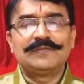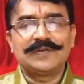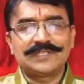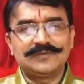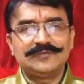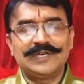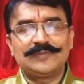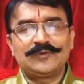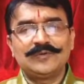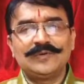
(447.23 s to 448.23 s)
First you
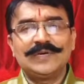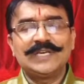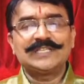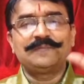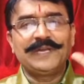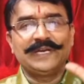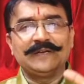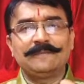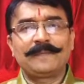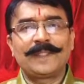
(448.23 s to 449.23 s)
have to
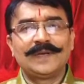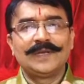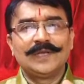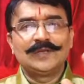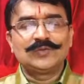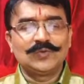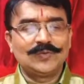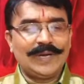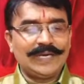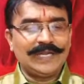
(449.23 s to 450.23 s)
spend. So
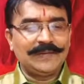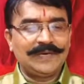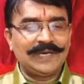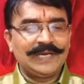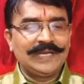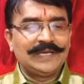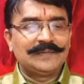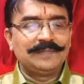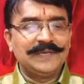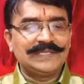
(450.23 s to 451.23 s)
whatever
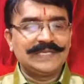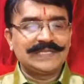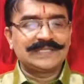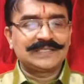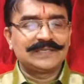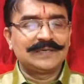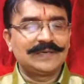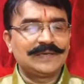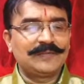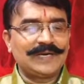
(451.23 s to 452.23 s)

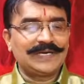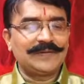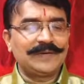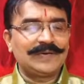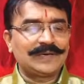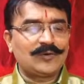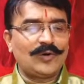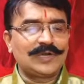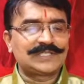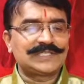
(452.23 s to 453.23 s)
whatever
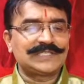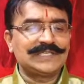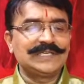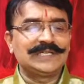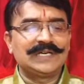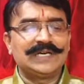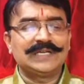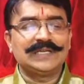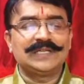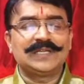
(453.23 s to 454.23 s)
costs
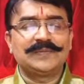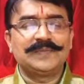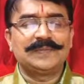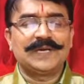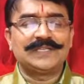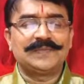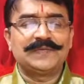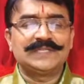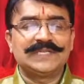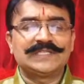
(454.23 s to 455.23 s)
incurred in the by the
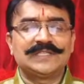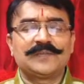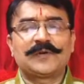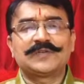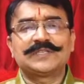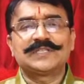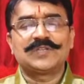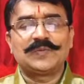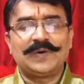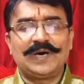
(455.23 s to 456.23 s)
business in the process
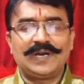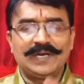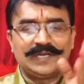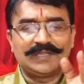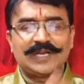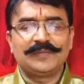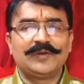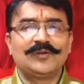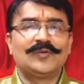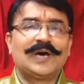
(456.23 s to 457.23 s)
of earning the
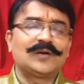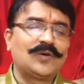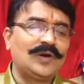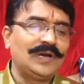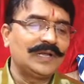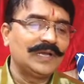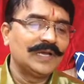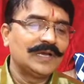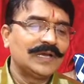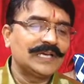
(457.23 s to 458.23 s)
revenue are called
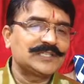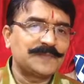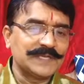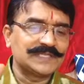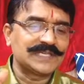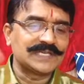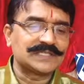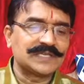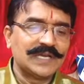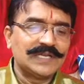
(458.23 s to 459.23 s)

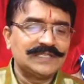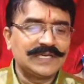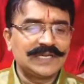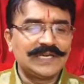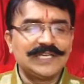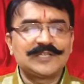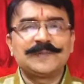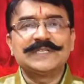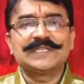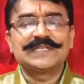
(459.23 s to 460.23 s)
expenses. Generally,
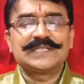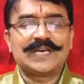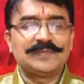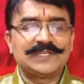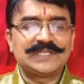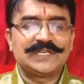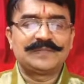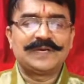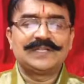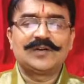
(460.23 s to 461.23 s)
expenses are
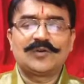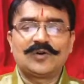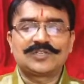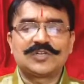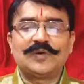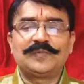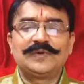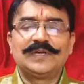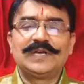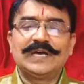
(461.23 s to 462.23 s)
measured by the cost of
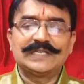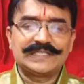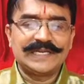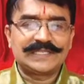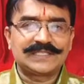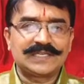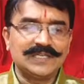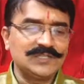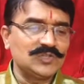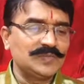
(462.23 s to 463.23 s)
assets
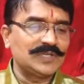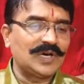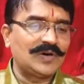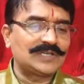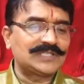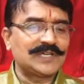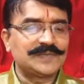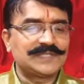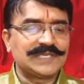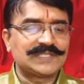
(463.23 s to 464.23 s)
consumed or
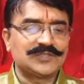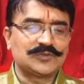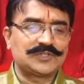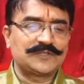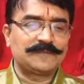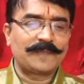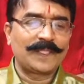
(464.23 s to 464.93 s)
services used.